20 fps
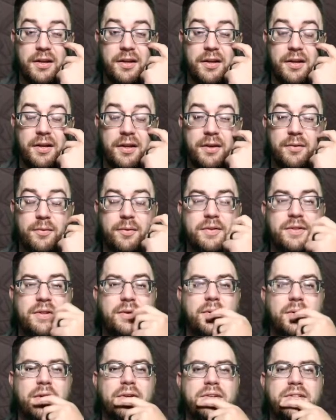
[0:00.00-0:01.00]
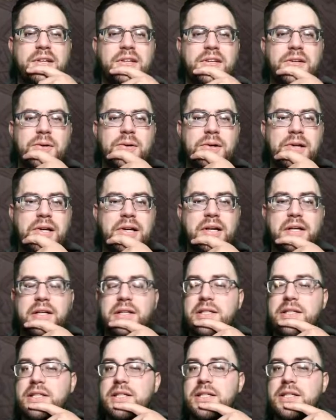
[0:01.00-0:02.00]
We'll see what else they do here.
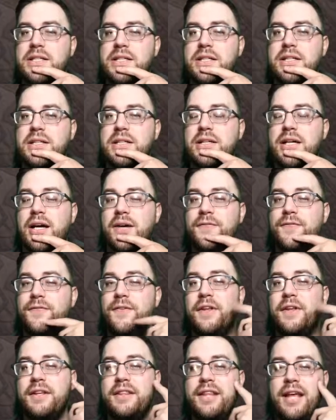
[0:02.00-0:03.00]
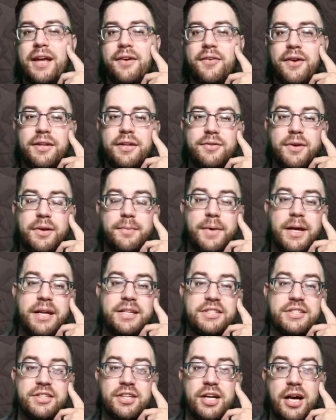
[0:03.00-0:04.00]
I feel like the Angrath's Rampage
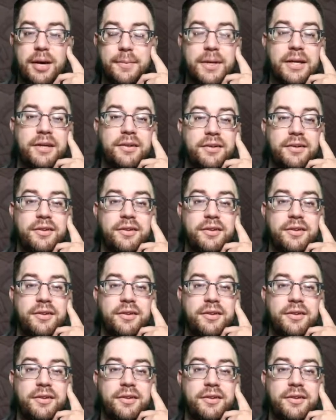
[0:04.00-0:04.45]
is coming,